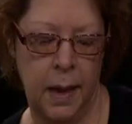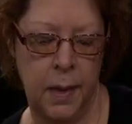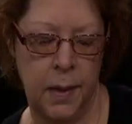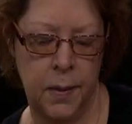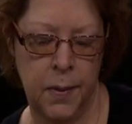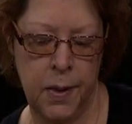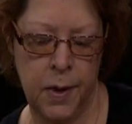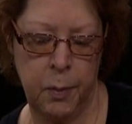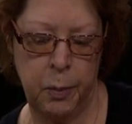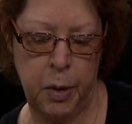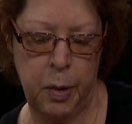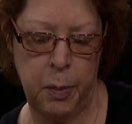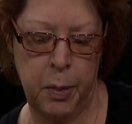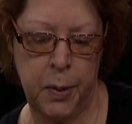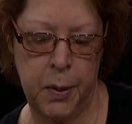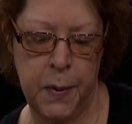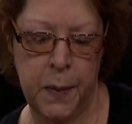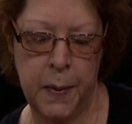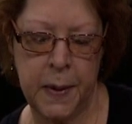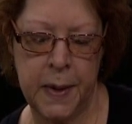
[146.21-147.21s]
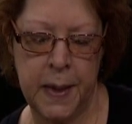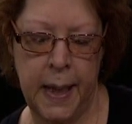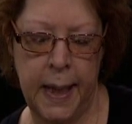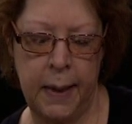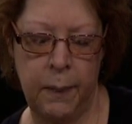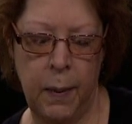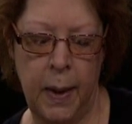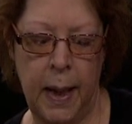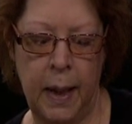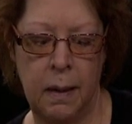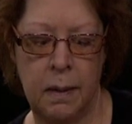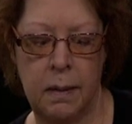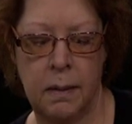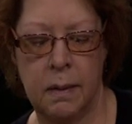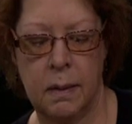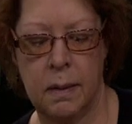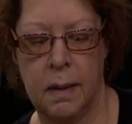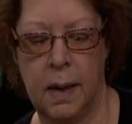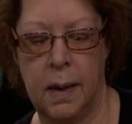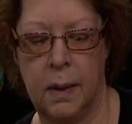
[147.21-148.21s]
And I know some people will say,
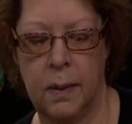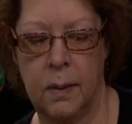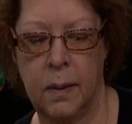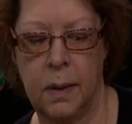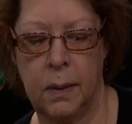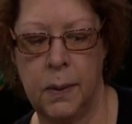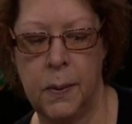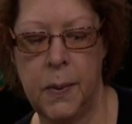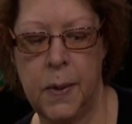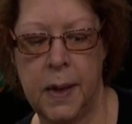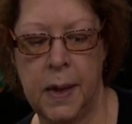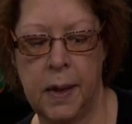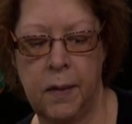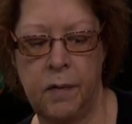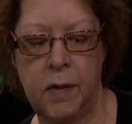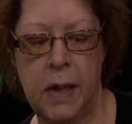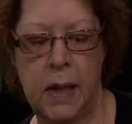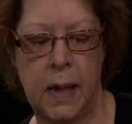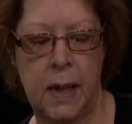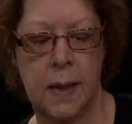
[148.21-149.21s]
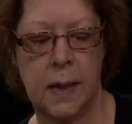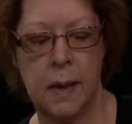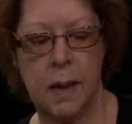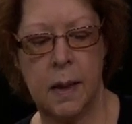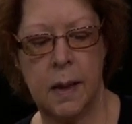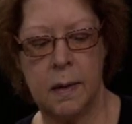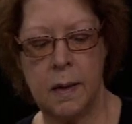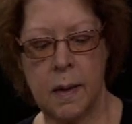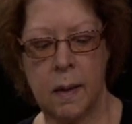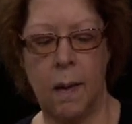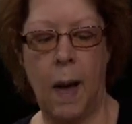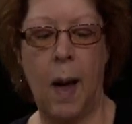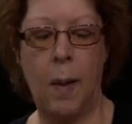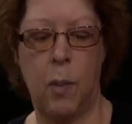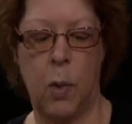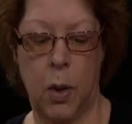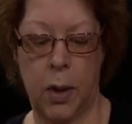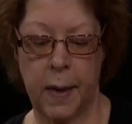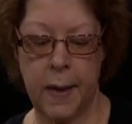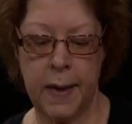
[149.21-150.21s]
well, you know, the loose leaf tea is, is a
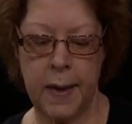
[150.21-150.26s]
lot more